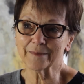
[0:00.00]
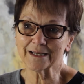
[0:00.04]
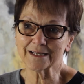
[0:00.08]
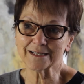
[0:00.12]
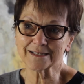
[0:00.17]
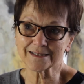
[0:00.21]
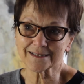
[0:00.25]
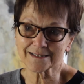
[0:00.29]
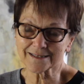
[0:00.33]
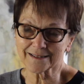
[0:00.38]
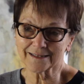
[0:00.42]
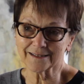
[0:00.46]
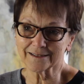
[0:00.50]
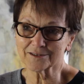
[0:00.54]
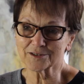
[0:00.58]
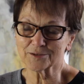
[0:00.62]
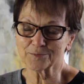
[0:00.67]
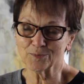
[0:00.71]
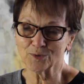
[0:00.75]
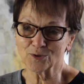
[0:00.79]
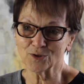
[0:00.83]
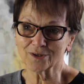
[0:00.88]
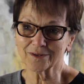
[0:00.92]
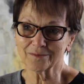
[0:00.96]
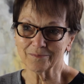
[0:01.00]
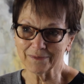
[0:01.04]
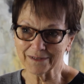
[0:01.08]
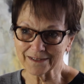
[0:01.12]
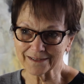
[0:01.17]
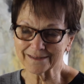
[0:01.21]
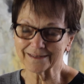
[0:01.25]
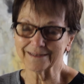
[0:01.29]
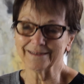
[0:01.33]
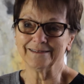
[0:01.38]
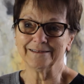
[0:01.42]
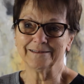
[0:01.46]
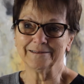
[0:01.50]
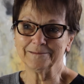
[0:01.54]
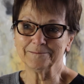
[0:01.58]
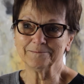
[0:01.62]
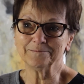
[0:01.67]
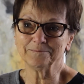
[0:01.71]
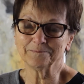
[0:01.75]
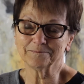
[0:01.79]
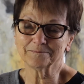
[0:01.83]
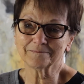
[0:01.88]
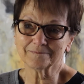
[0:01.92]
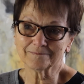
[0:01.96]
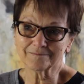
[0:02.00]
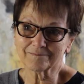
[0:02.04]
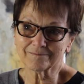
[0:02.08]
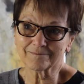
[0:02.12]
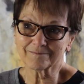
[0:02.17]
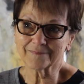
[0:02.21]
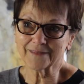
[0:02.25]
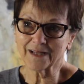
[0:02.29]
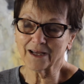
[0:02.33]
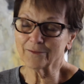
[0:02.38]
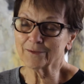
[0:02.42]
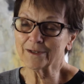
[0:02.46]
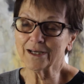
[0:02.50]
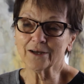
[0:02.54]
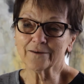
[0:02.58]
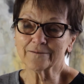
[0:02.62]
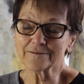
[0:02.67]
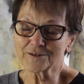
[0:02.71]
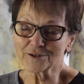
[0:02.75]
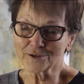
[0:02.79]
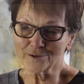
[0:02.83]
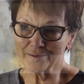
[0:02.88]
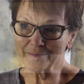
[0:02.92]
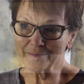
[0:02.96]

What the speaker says: have my sketchbook, but I would love to go